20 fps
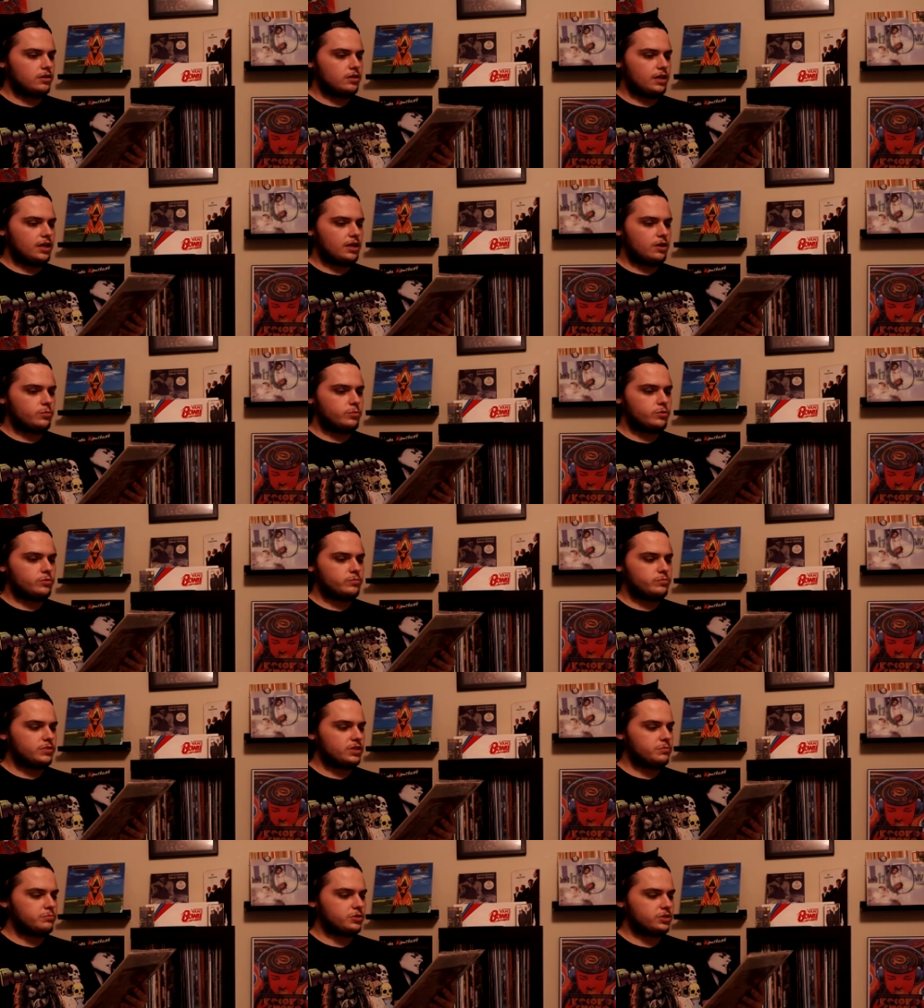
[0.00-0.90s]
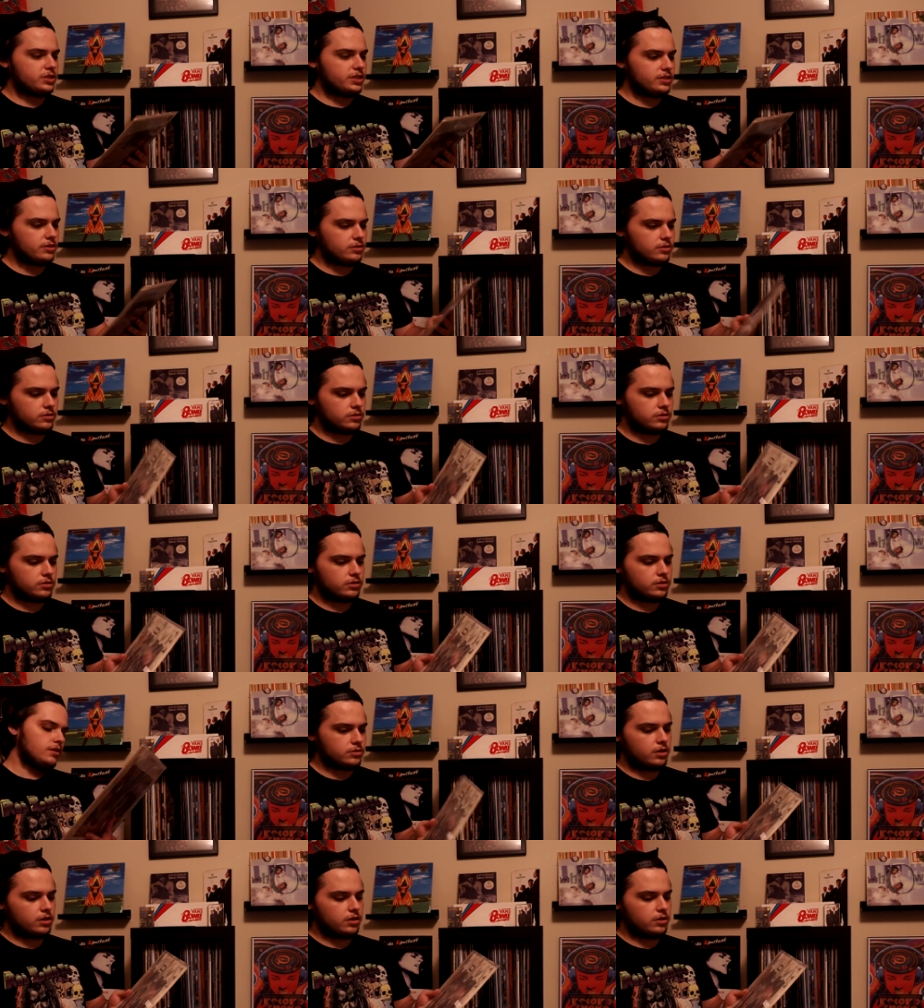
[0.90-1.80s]
album in particular.
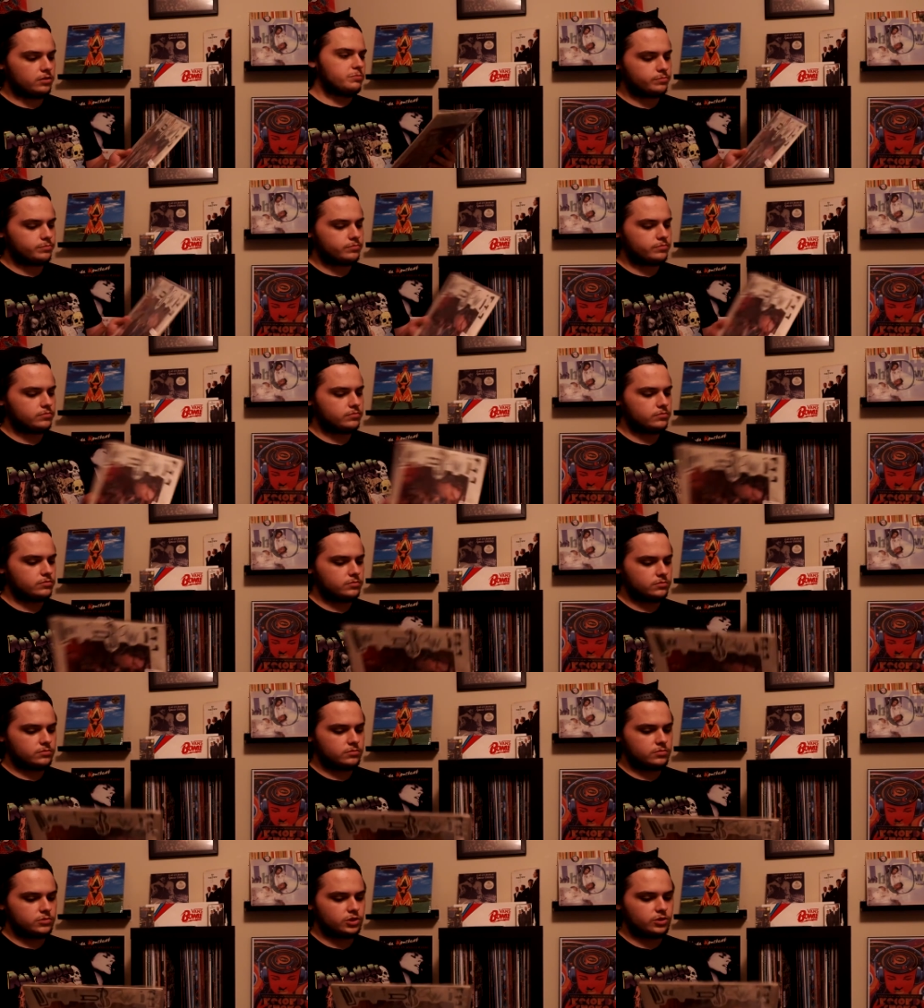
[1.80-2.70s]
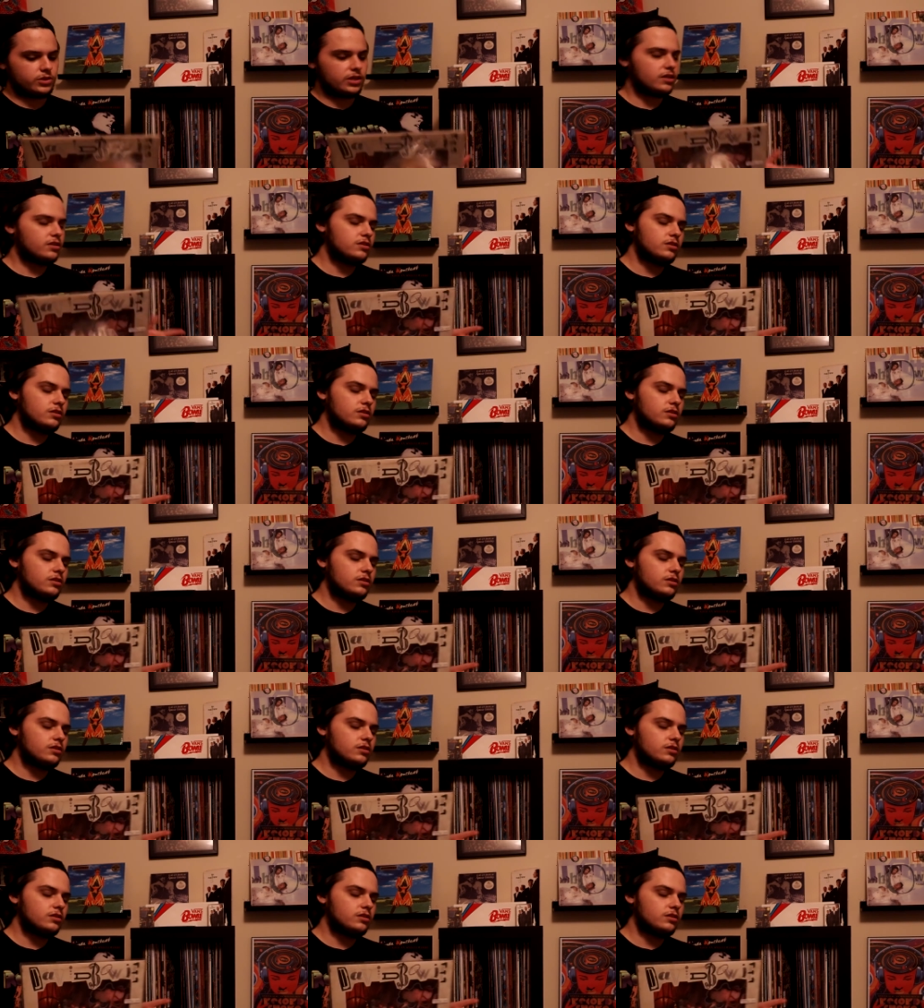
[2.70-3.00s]
So yeah,